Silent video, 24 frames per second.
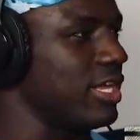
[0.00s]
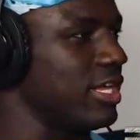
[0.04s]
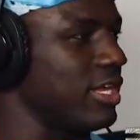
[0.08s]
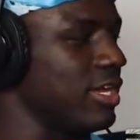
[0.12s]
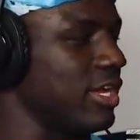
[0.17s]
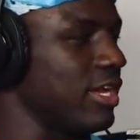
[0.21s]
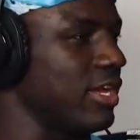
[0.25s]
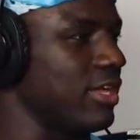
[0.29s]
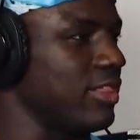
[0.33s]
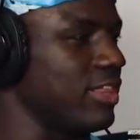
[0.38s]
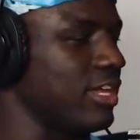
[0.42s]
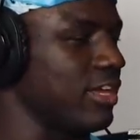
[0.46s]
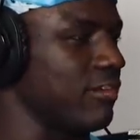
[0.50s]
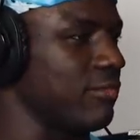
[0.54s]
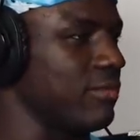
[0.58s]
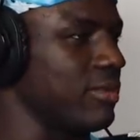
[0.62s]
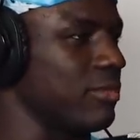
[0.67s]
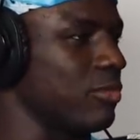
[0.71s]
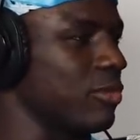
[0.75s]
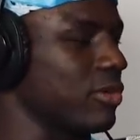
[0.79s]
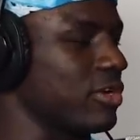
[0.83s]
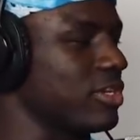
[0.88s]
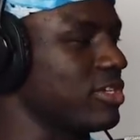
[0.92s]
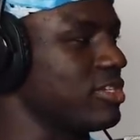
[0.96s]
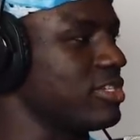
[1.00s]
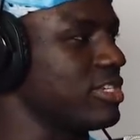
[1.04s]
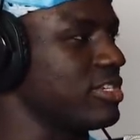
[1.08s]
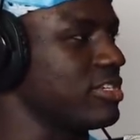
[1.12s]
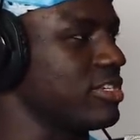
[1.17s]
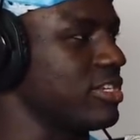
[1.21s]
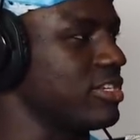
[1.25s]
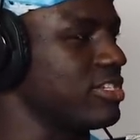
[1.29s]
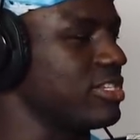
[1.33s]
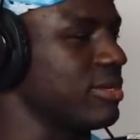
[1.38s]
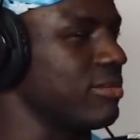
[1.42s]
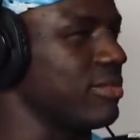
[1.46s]
And uh, I think I've been more
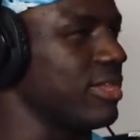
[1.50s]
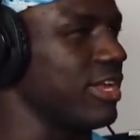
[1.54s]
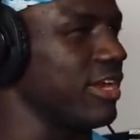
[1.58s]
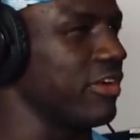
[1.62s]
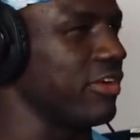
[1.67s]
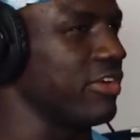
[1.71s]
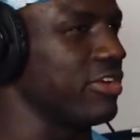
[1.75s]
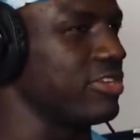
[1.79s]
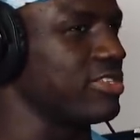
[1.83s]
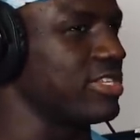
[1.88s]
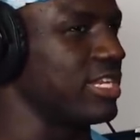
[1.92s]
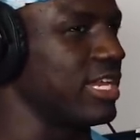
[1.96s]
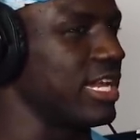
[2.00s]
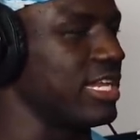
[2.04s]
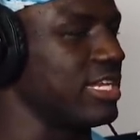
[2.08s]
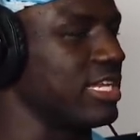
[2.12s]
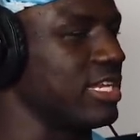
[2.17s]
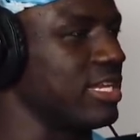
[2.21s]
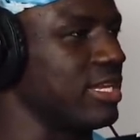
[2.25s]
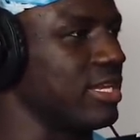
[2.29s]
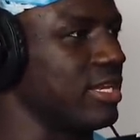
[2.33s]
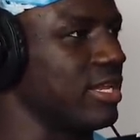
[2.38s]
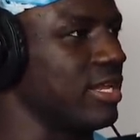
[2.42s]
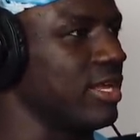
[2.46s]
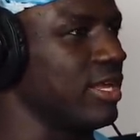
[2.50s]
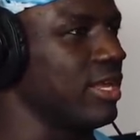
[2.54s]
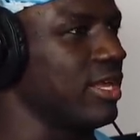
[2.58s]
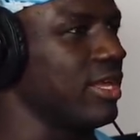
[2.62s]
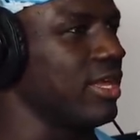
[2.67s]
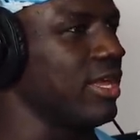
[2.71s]
consistent in some of the areas that I didn't